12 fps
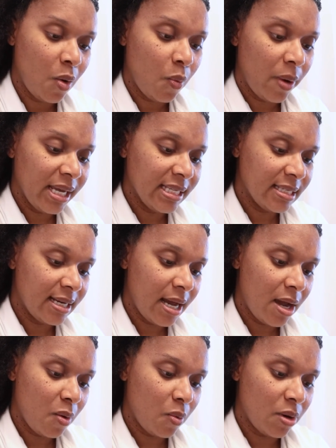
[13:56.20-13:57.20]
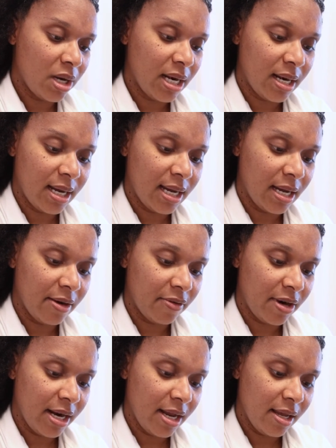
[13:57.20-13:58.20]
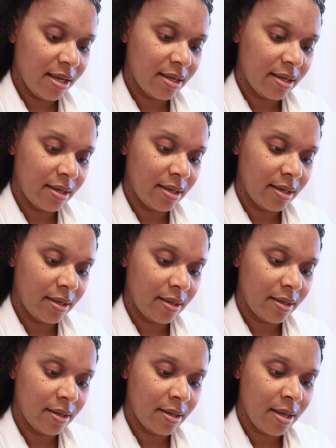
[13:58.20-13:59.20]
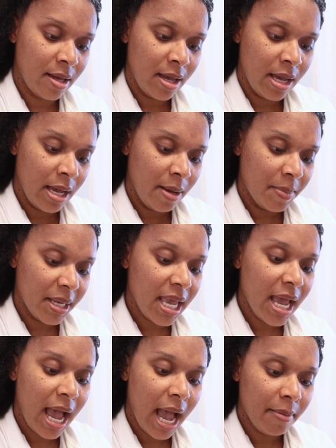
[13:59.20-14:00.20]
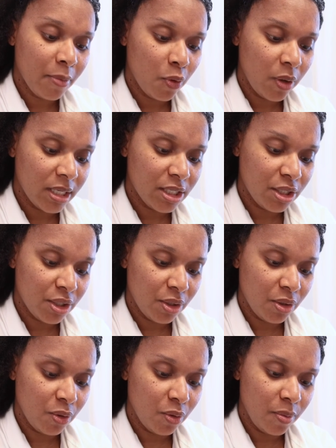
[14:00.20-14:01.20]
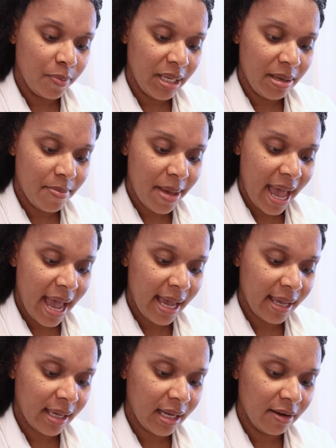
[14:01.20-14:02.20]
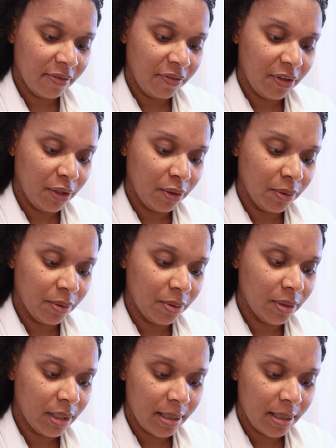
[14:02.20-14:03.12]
Waste not, want not, right? But yeah, I'm going to be back in a few.